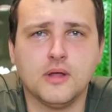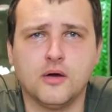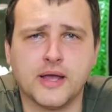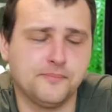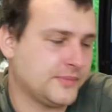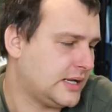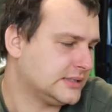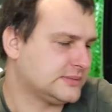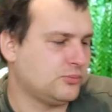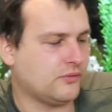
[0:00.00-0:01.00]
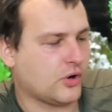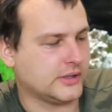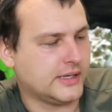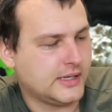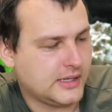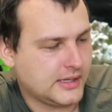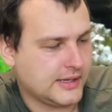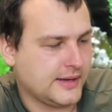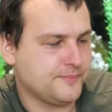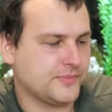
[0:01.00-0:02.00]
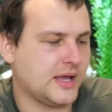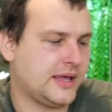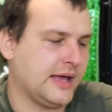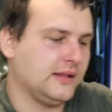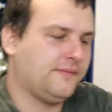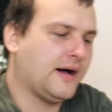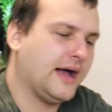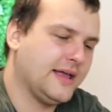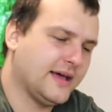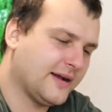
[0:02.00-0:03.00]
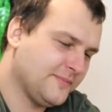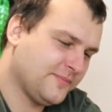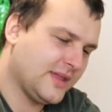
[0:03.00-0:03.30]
Okay, let's move on. Hellfire.